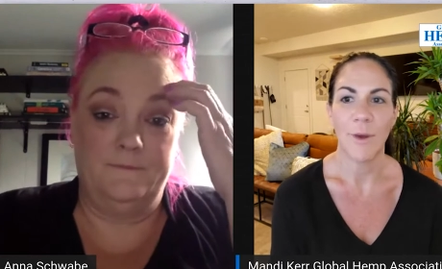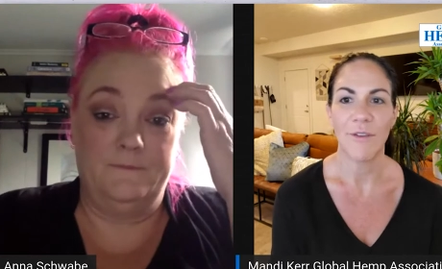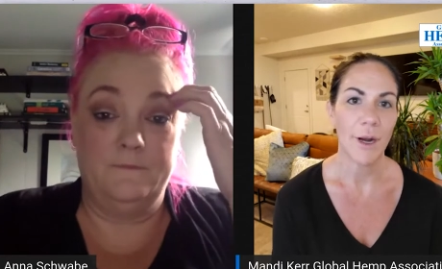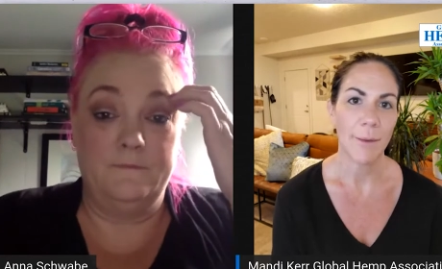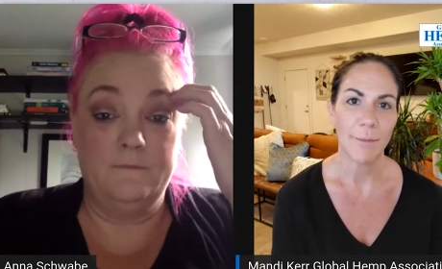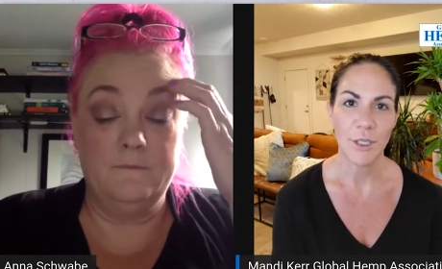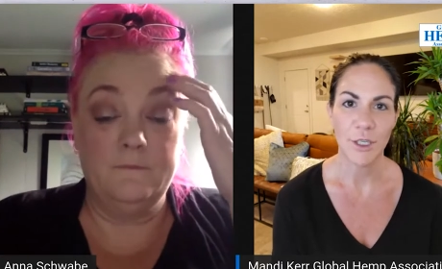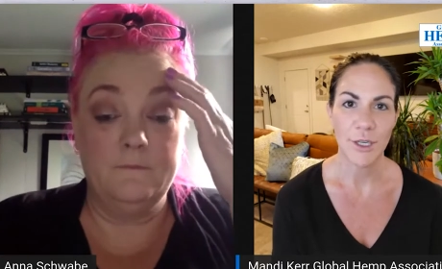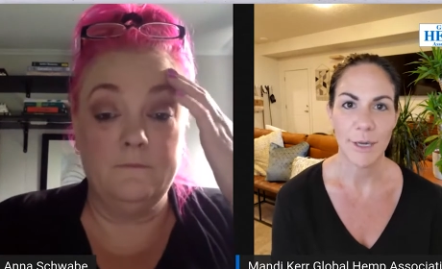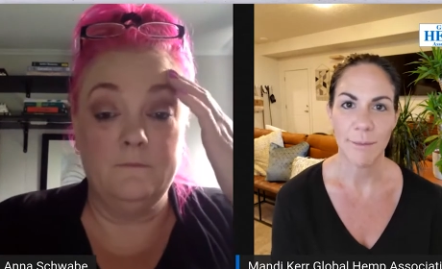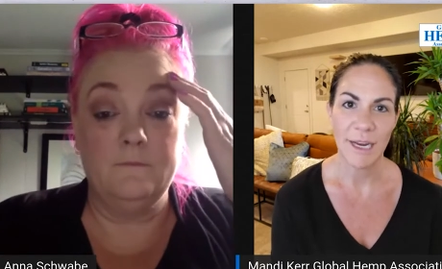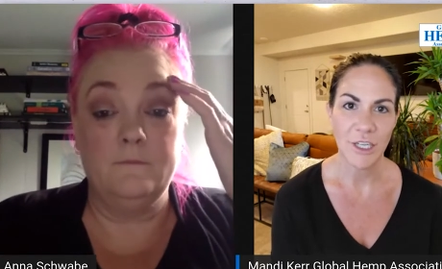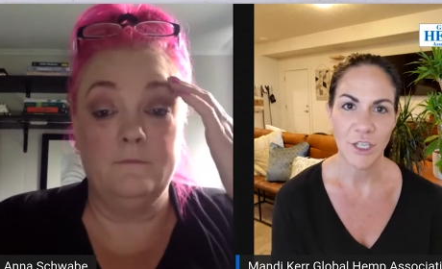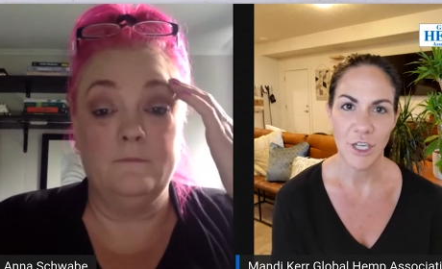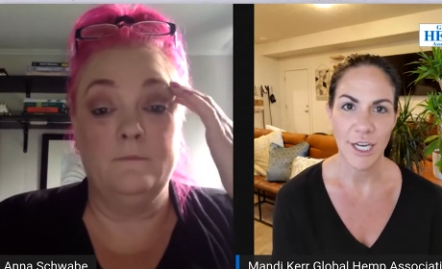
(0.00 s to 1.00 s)
Speaker 1: have an opportunity to
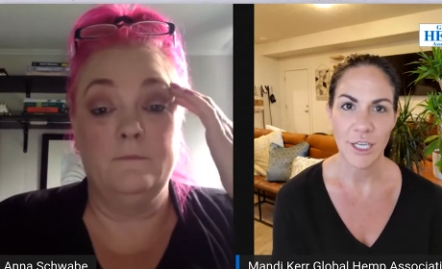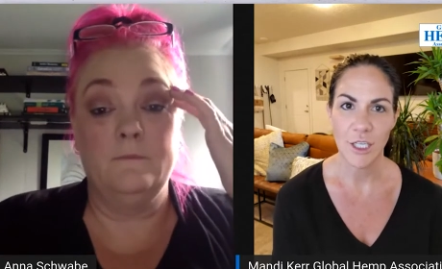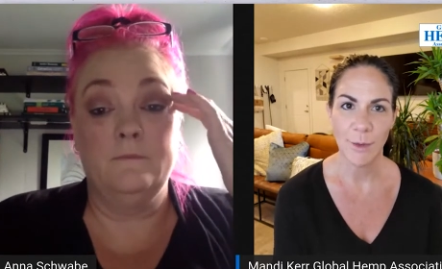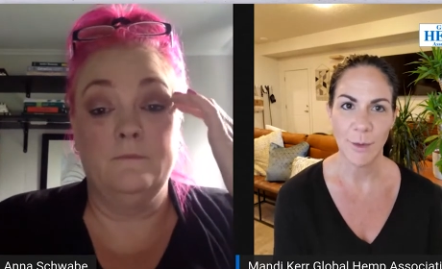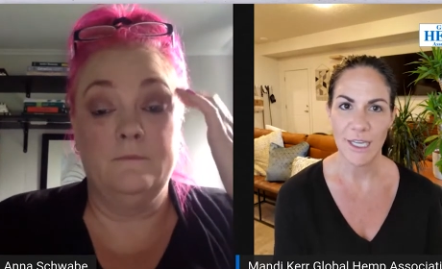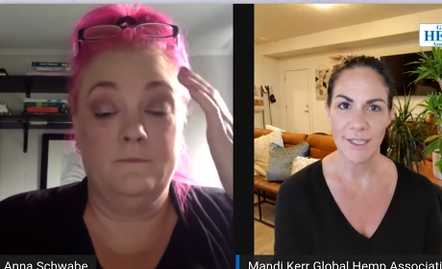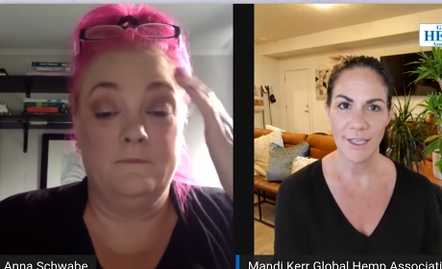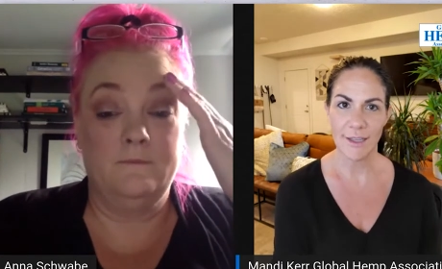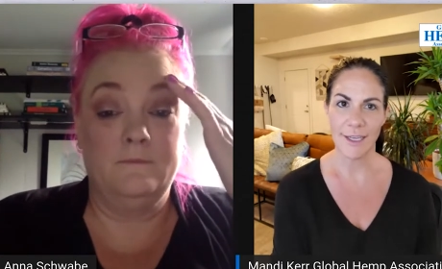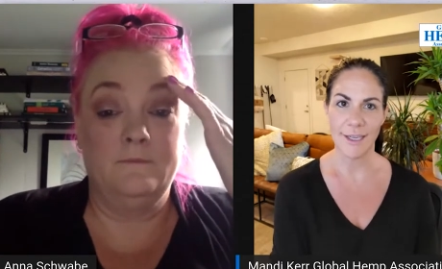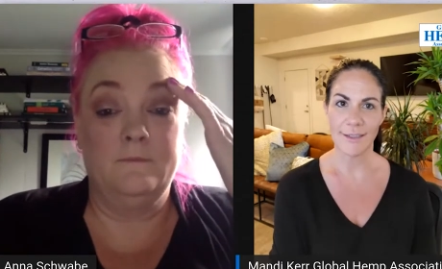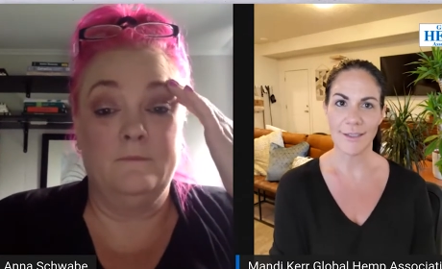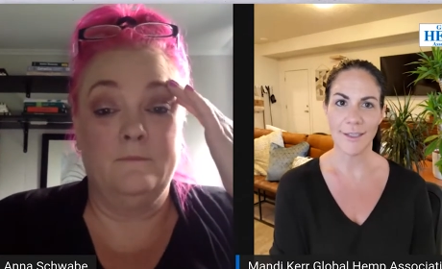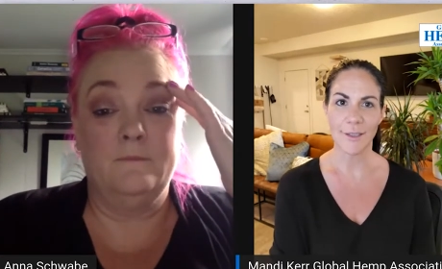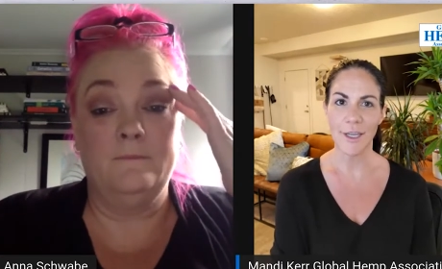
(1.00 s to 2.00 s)
make change,
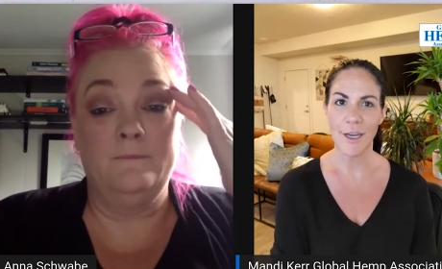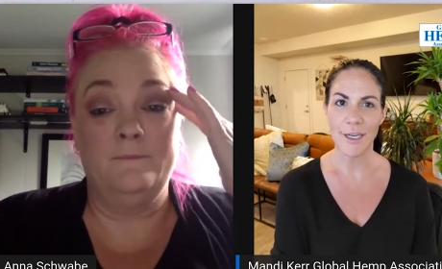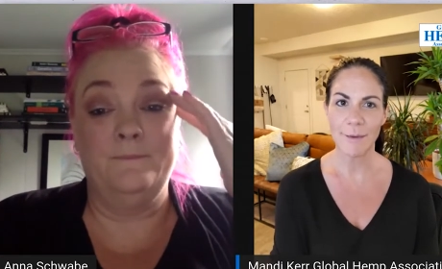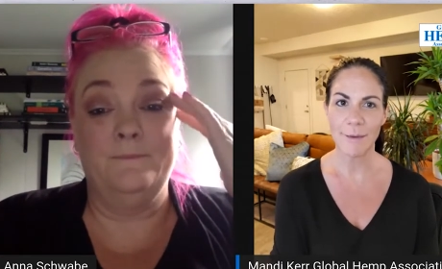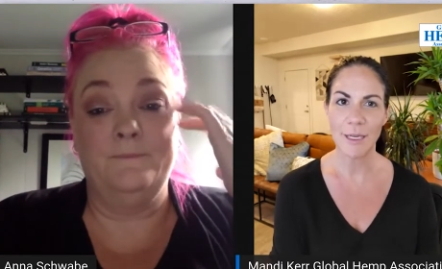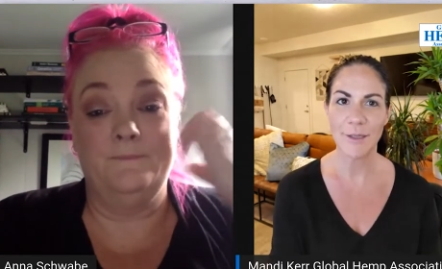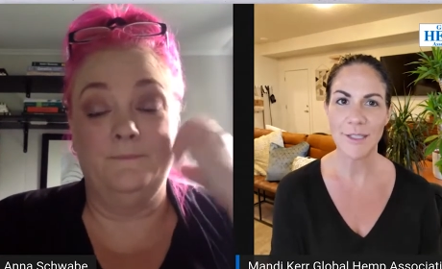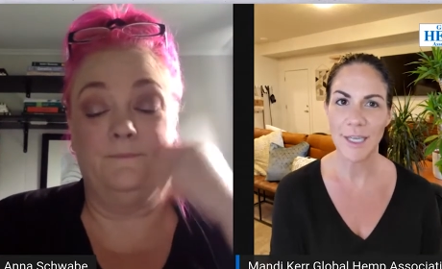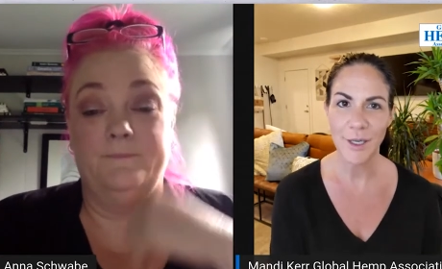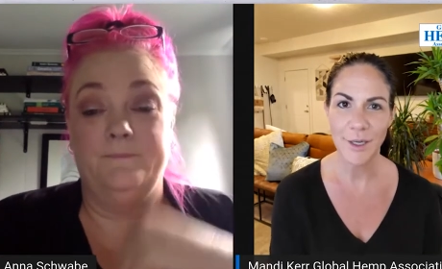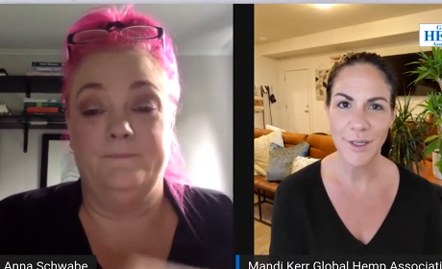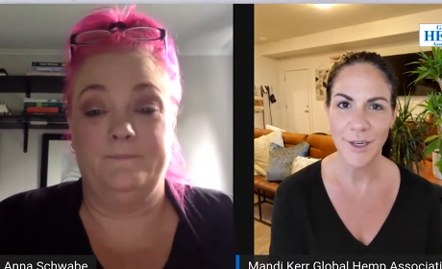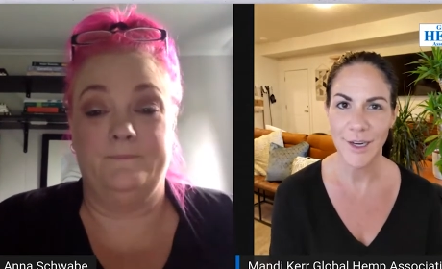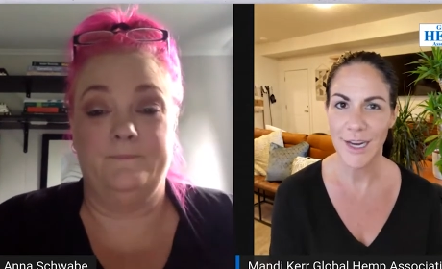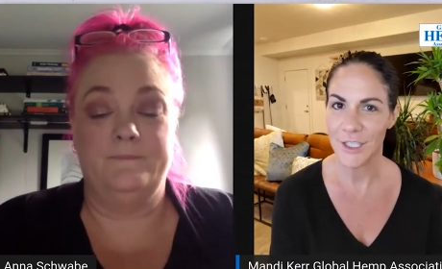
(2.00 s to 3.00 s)
basically. So talk to me, you said
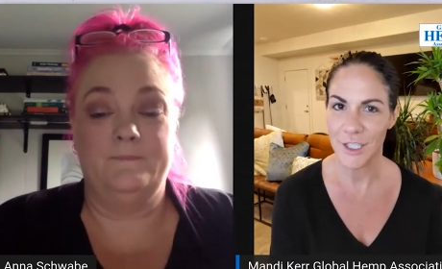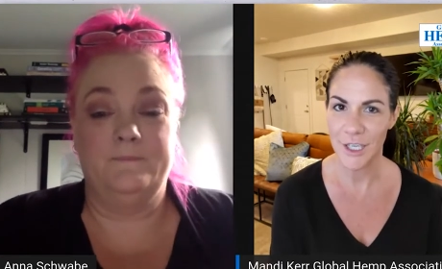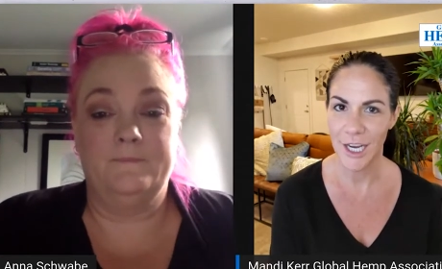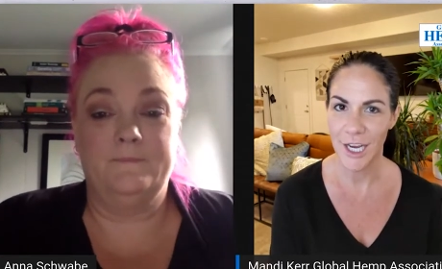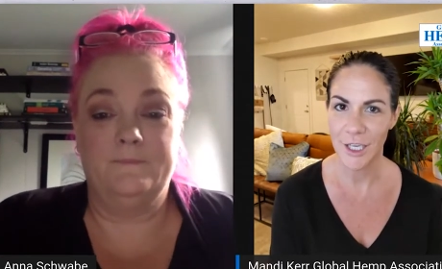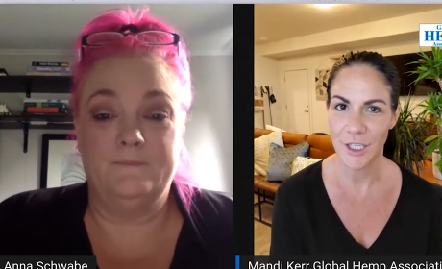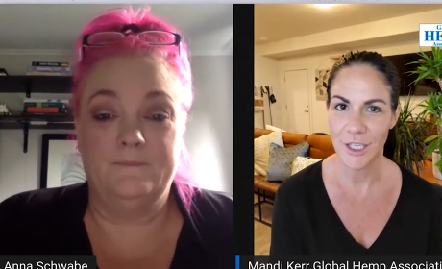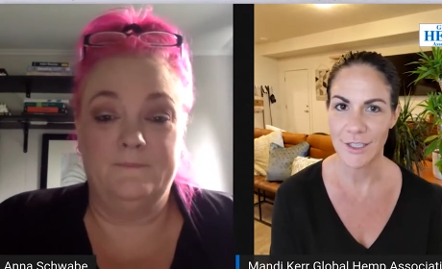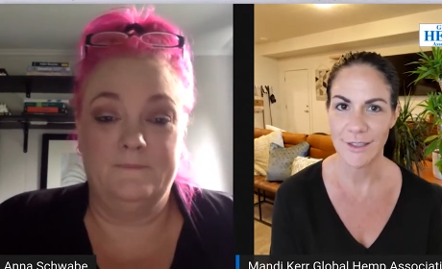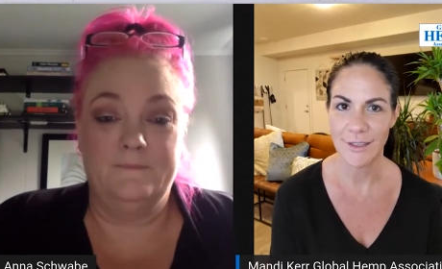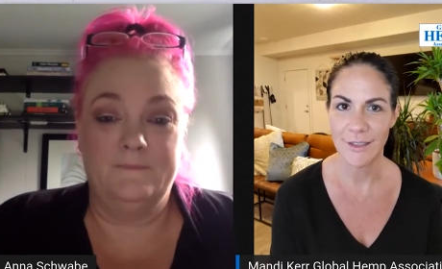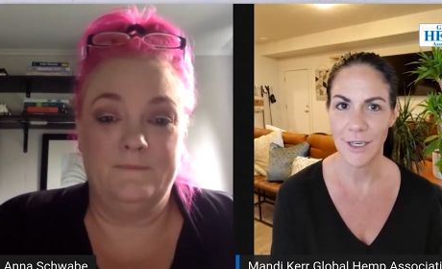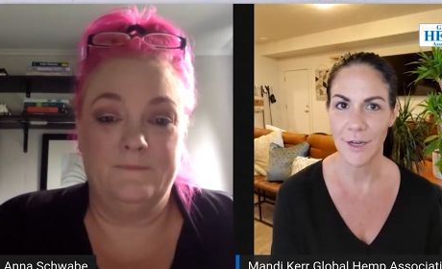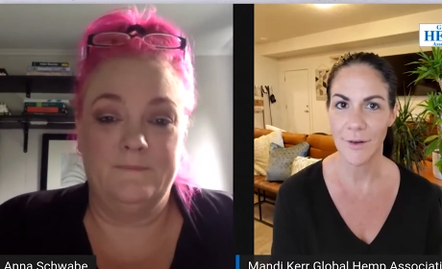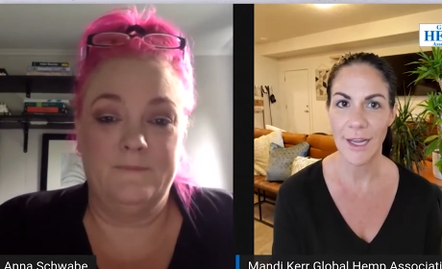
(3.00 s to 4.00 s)
earlier, education.
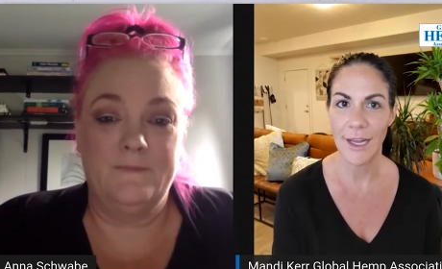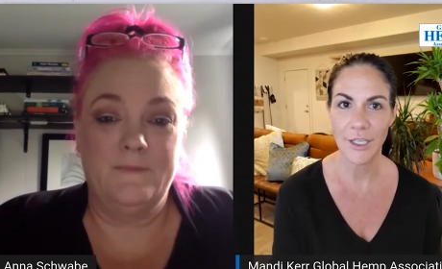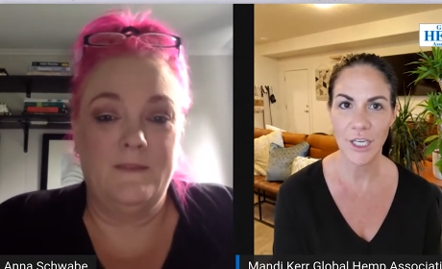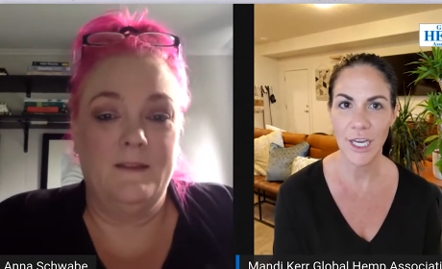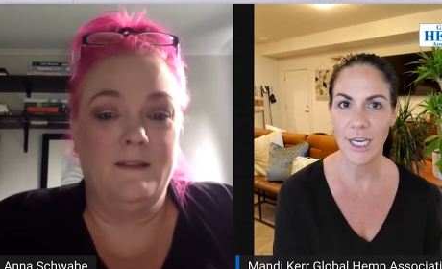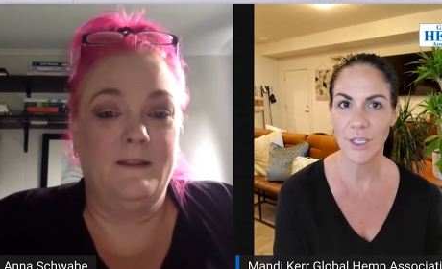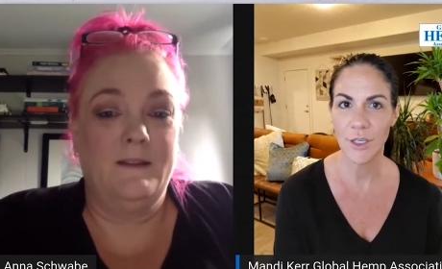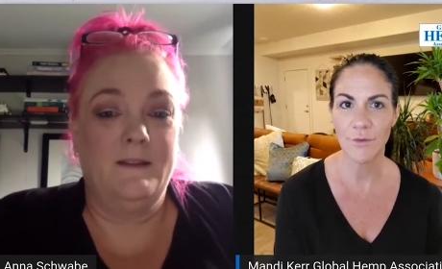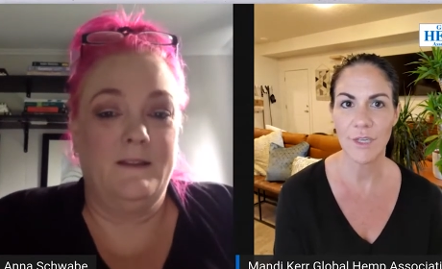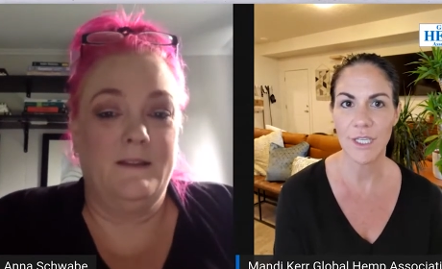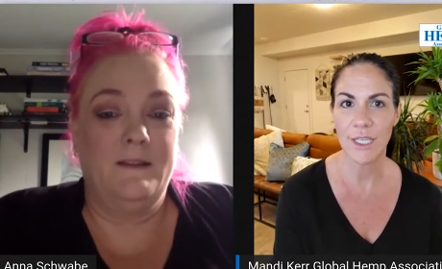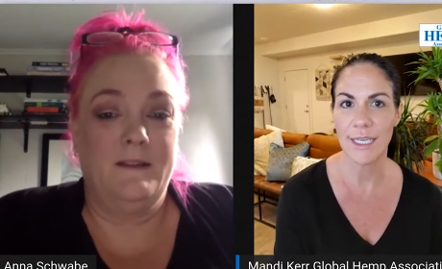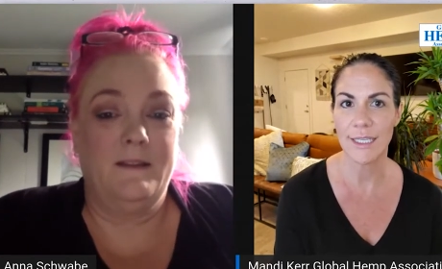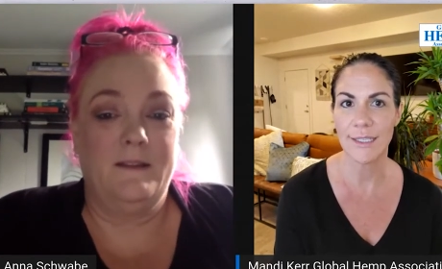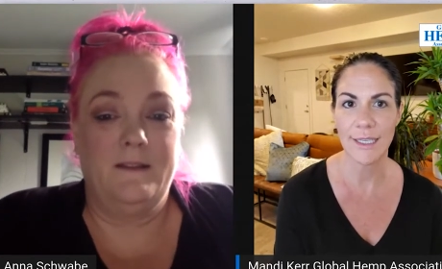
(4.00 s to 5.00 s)
You know, education
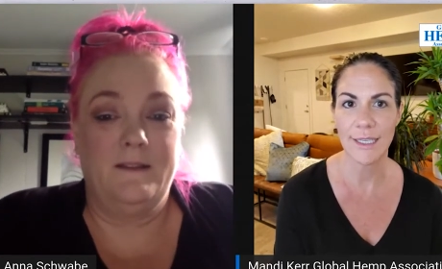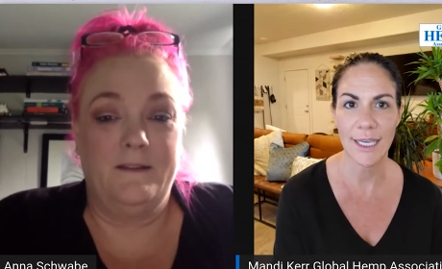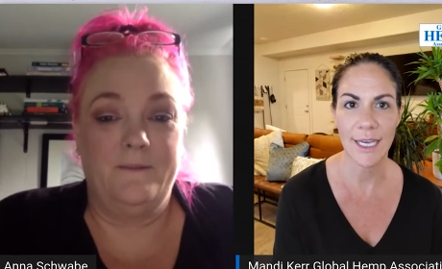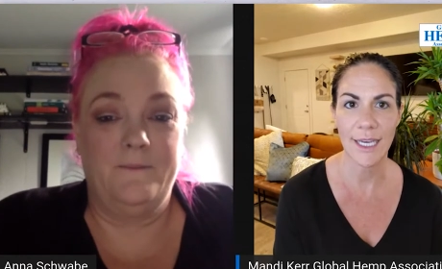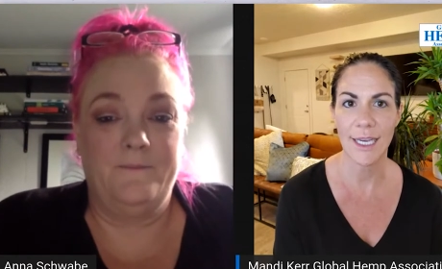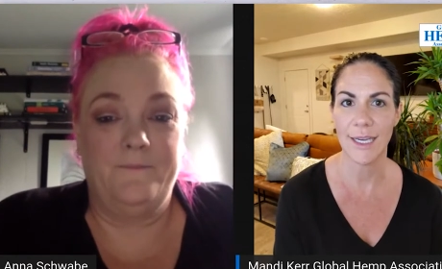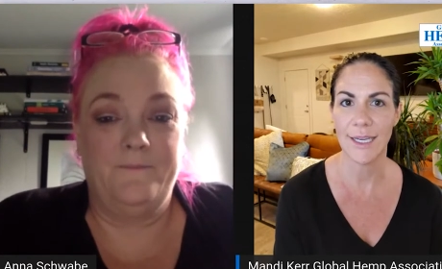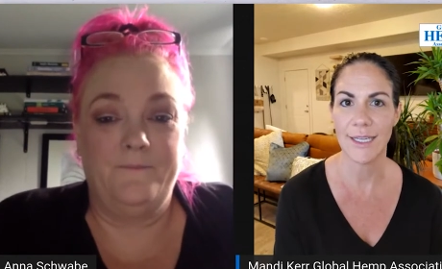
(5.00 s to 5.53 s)
really is key.